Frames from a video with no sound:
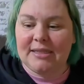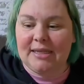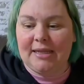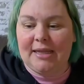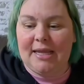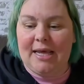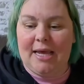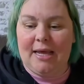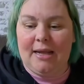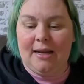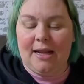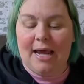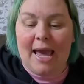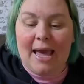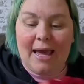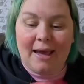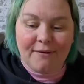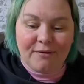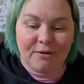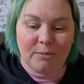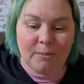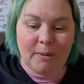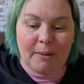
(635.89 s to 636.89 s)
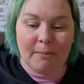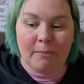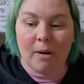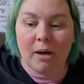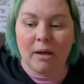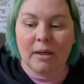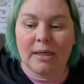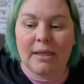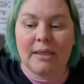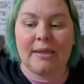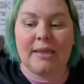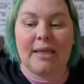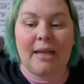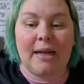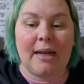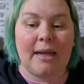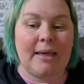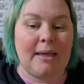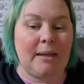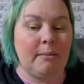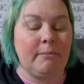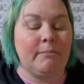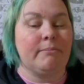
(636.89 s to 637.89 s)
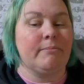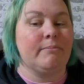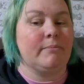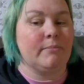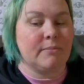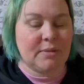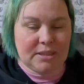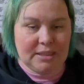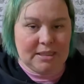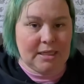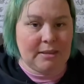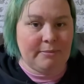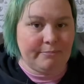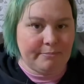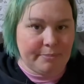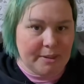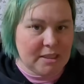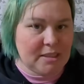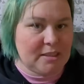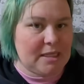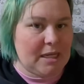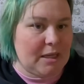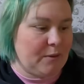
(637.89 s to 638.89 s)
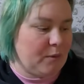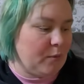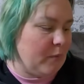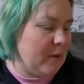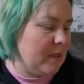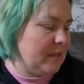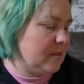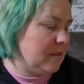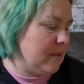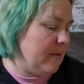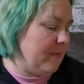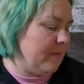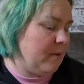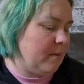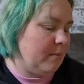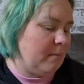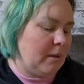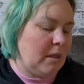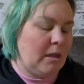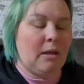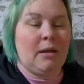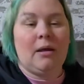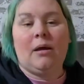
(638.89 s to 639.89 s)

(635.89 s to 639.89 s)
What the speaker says: and then after my market, then I can sit and bust out the rest of them.